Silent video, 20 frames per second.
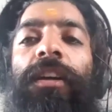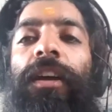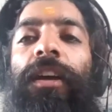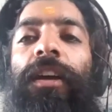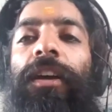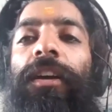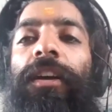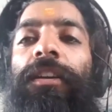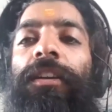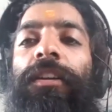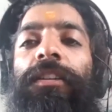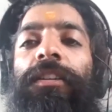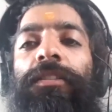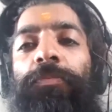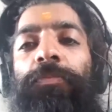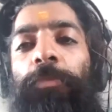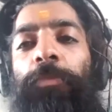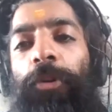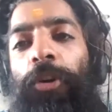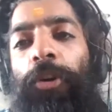and it's
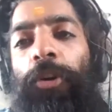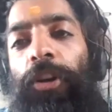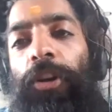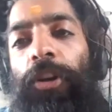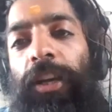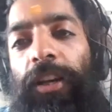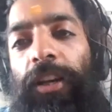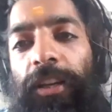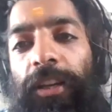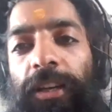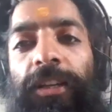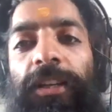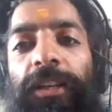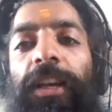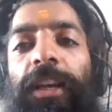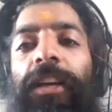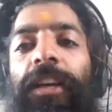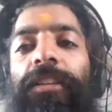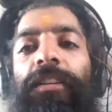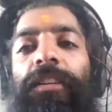got like an
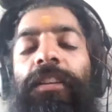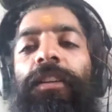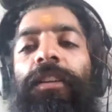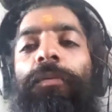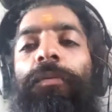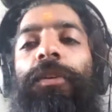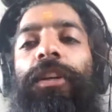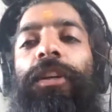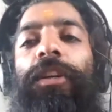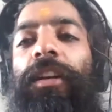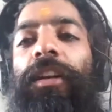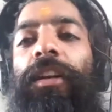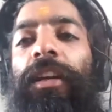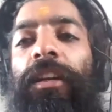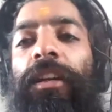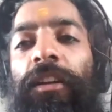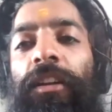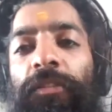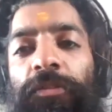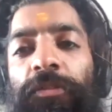index, and then we can
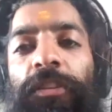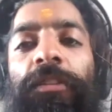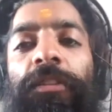like give